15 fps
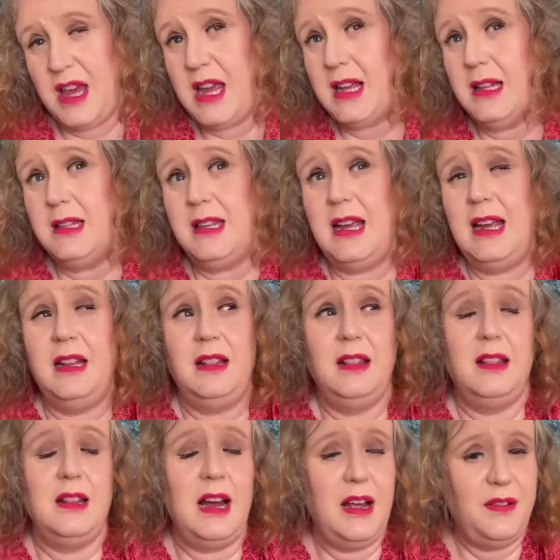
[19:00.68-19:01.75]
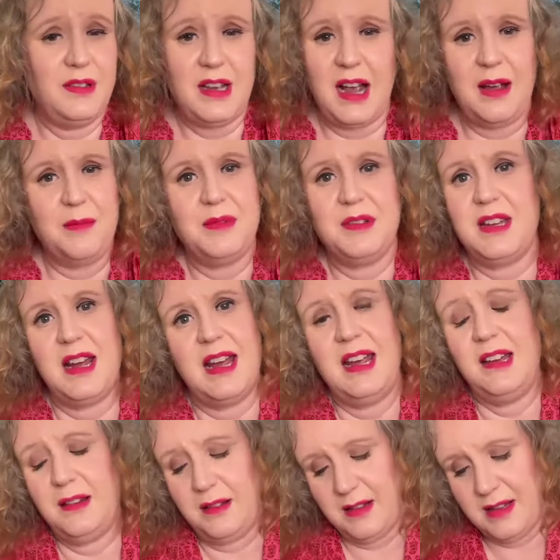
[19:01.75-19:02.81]
and they can take lifetimes to
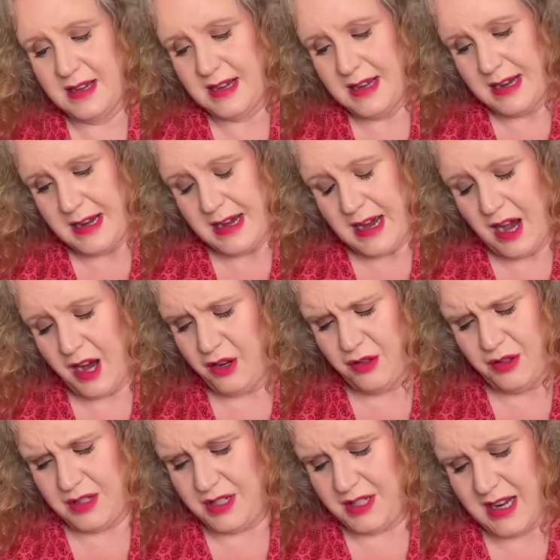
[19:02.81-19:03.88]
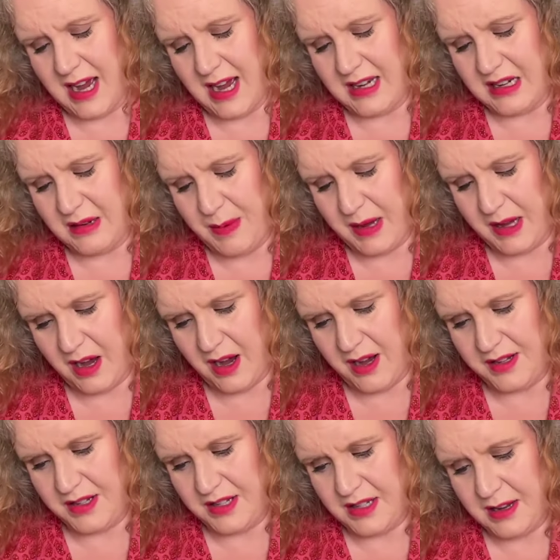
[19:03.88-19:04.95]
heal and understand
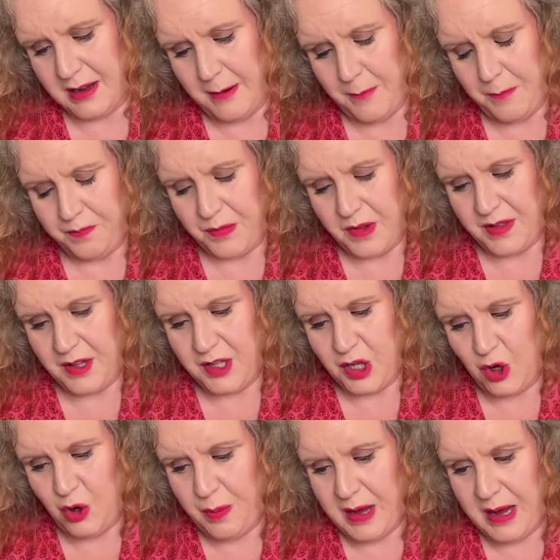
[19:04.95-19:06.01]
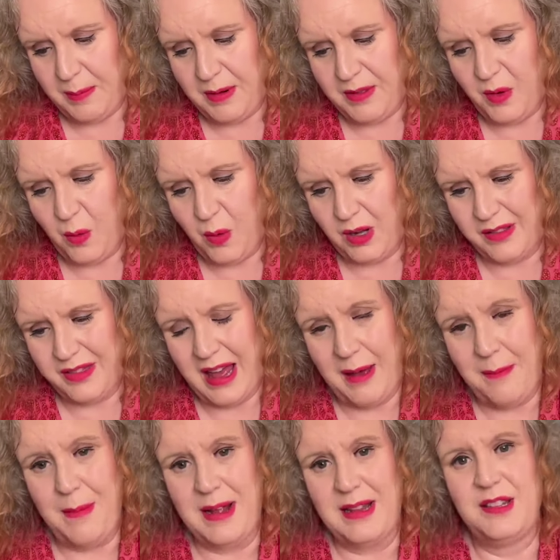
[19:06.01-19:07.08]
because the two people in the world that are
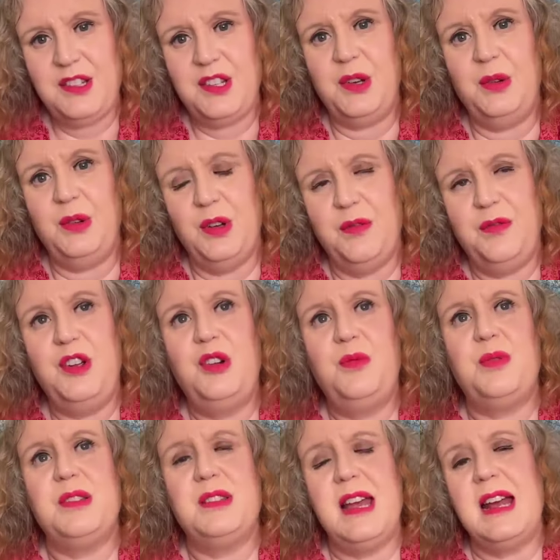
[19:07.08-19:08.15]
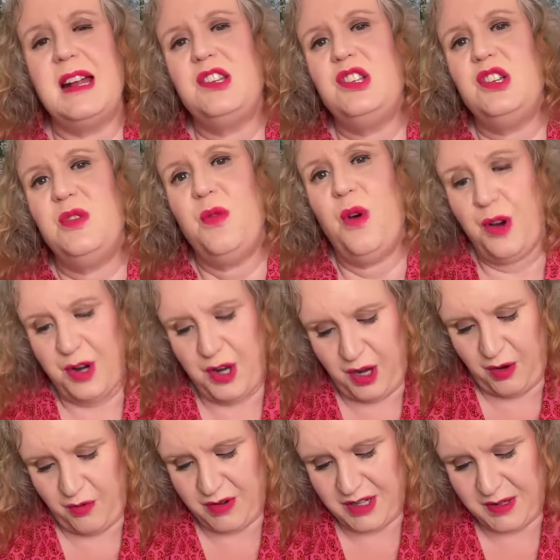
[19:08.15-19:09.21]
meant to love you, protect you, honor
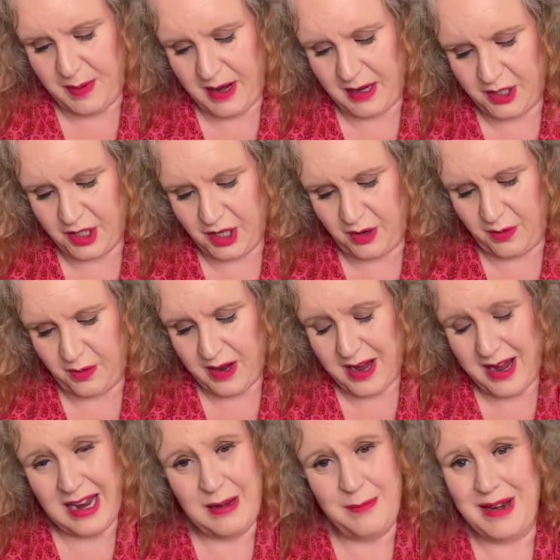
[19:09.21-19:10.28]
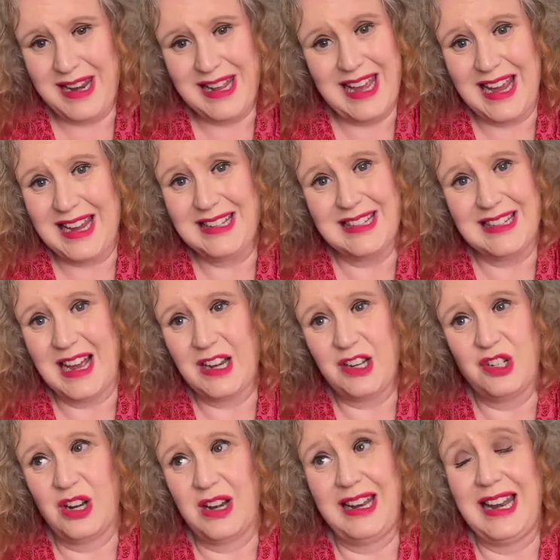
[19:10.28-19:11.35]
you, respect you, in many cases
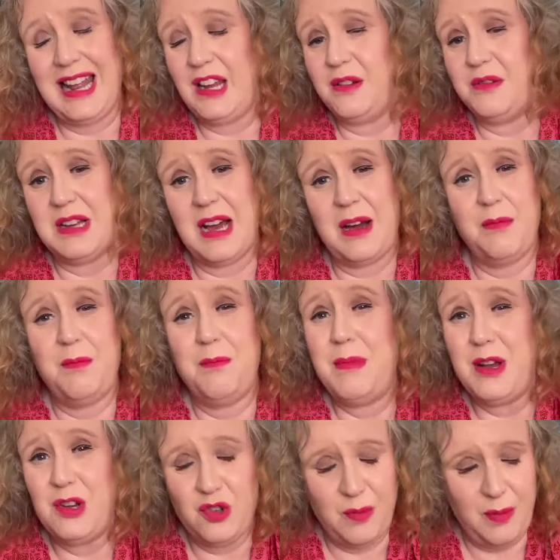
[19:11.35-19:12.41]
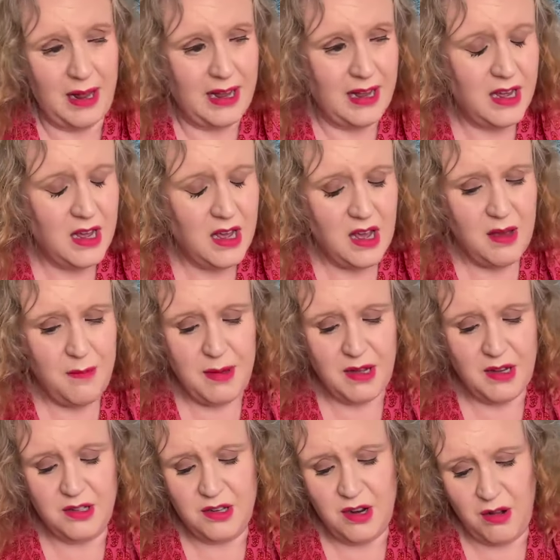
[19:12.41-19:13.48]
actually let you down miserably.
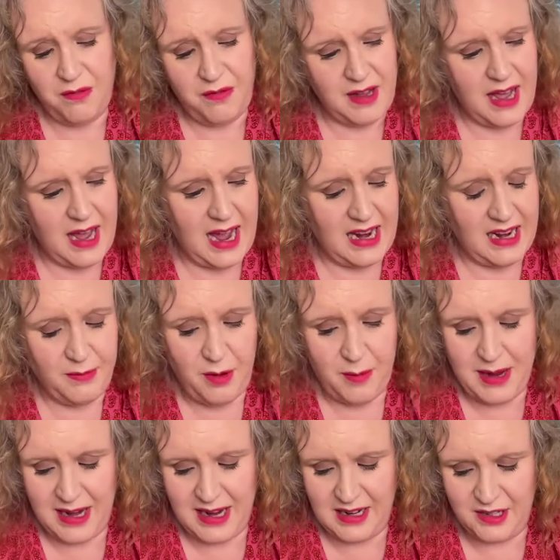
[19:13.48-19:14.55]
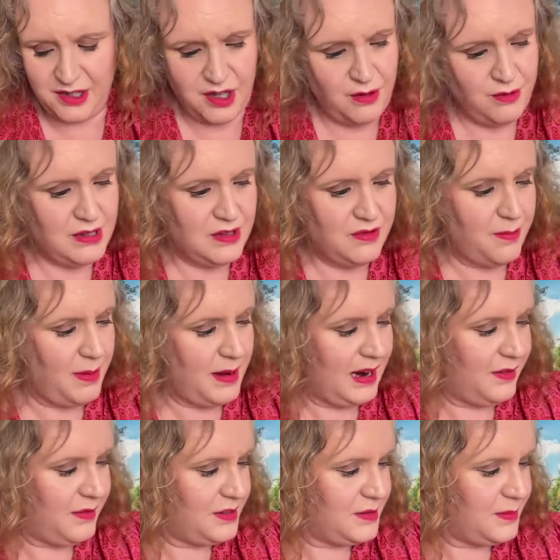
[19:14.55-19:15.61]
Because don't forget, and I'm not making excuses for
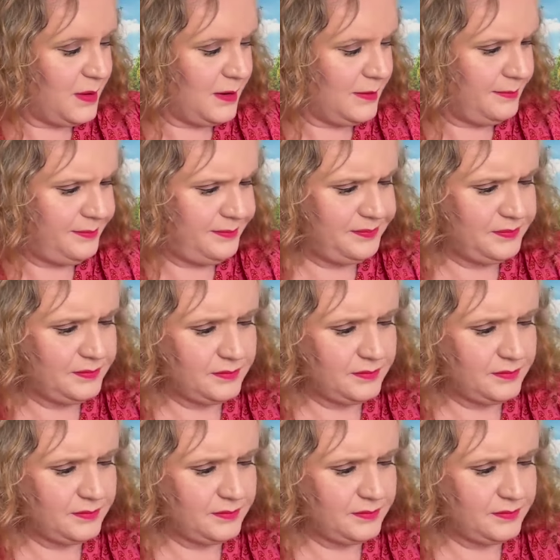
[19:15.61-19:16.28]
parents, but